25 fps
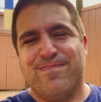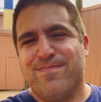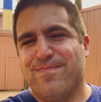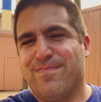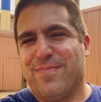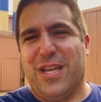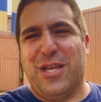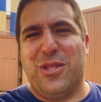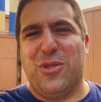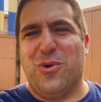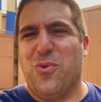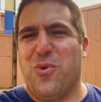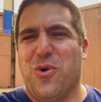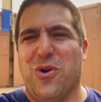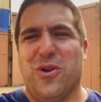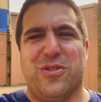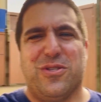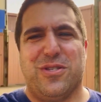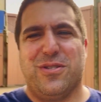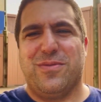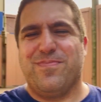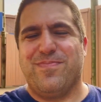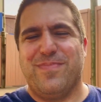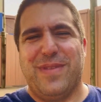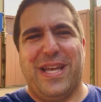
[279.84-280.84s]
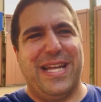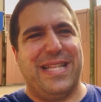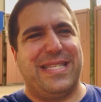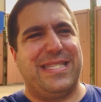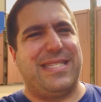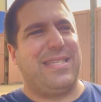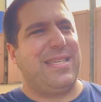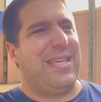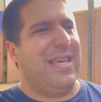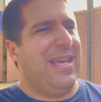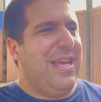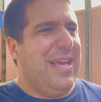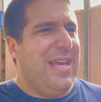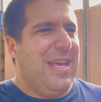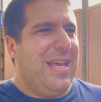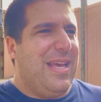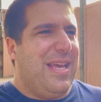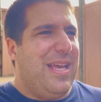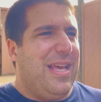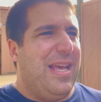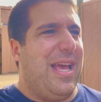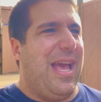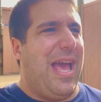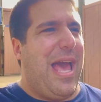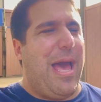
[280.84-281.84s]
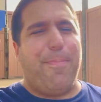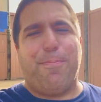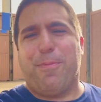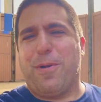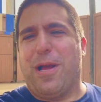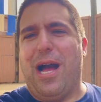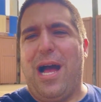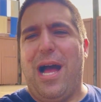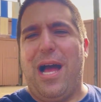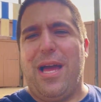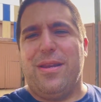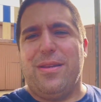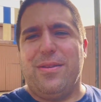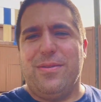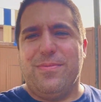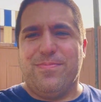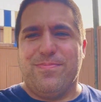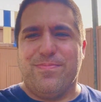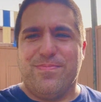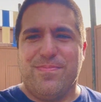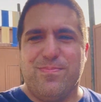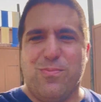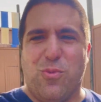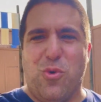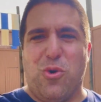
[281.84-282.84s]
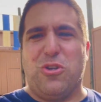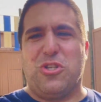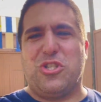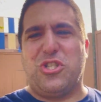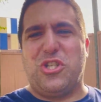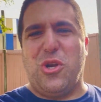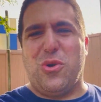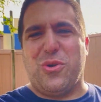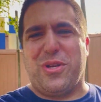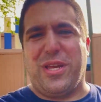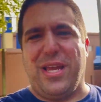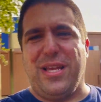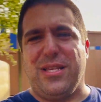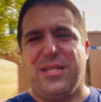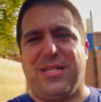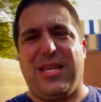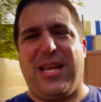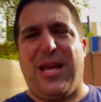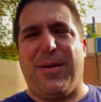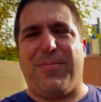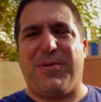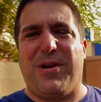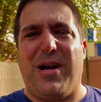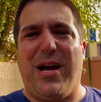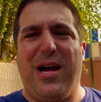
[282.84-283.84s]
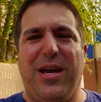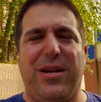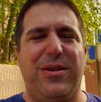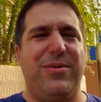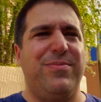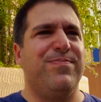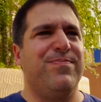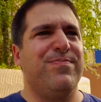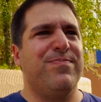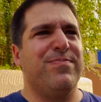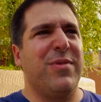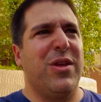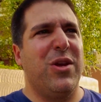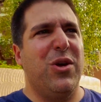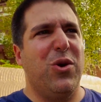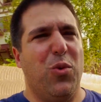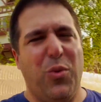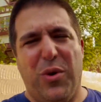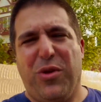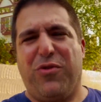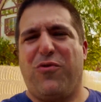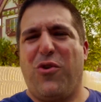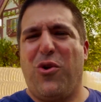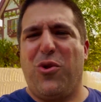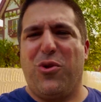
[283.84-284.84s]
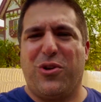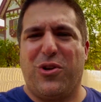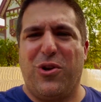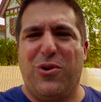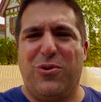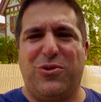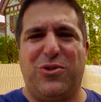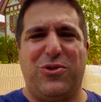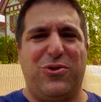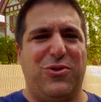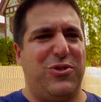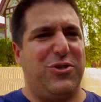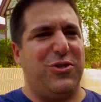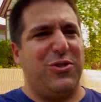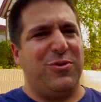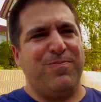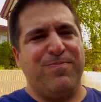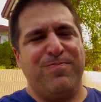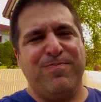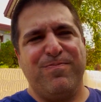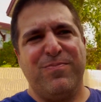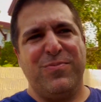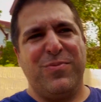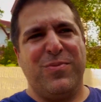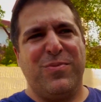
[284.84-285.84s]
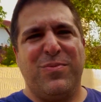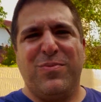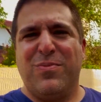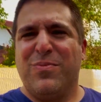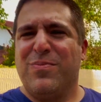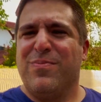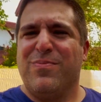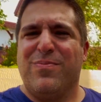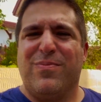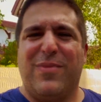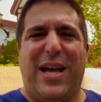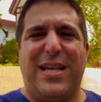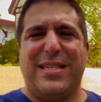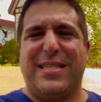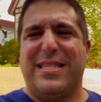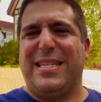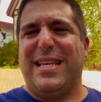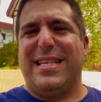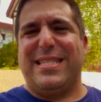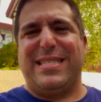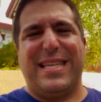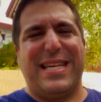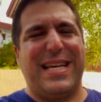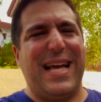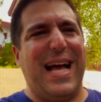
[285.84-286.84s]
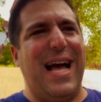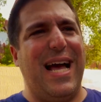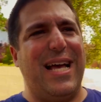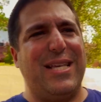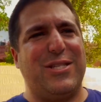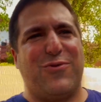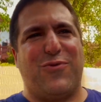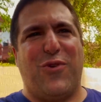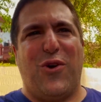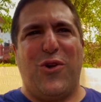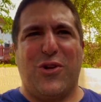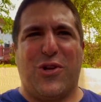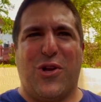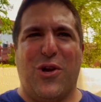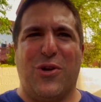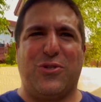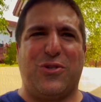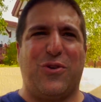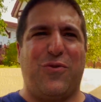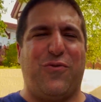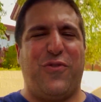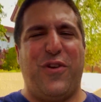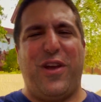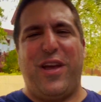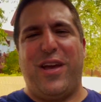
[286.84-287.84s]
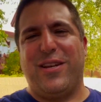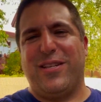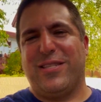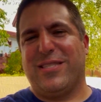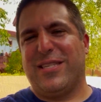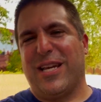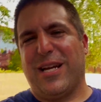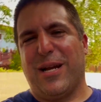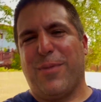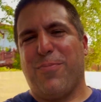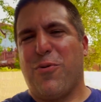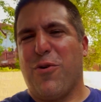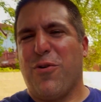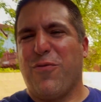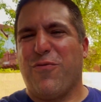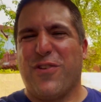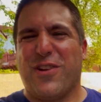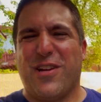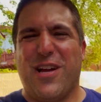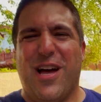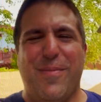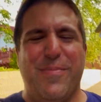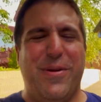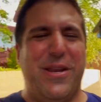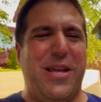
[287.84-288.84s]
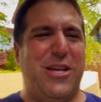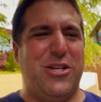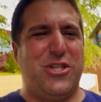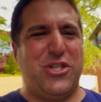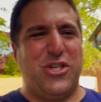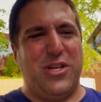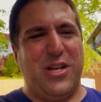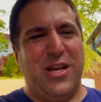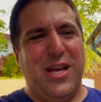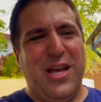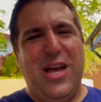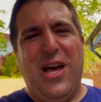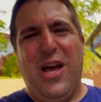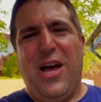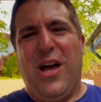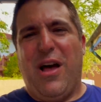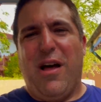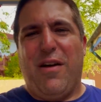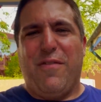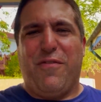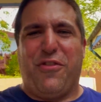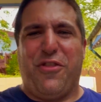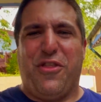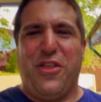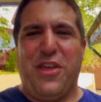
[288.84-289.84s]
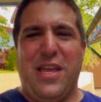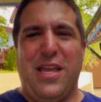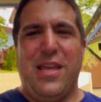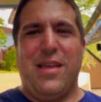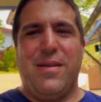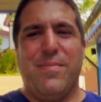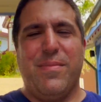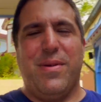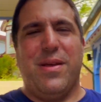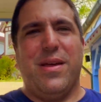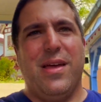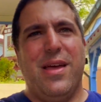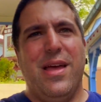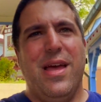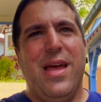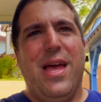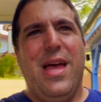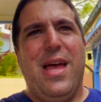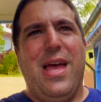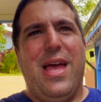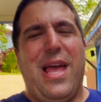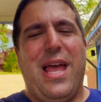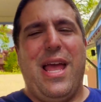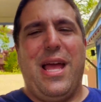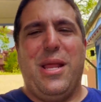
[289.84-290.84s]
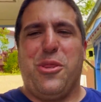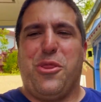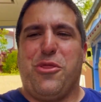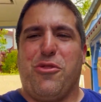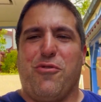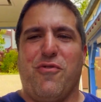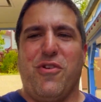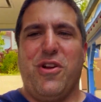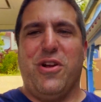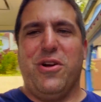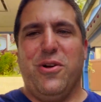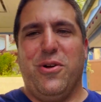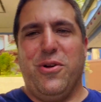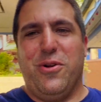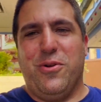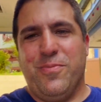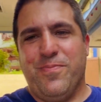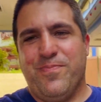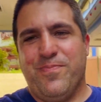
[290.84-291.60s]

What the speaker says: in the world. It's Epcot, World Showcase at Epcot with roller coasters. As a Disney guy, as a roller coaster fan, it's like a perfect combination of theme and thrill.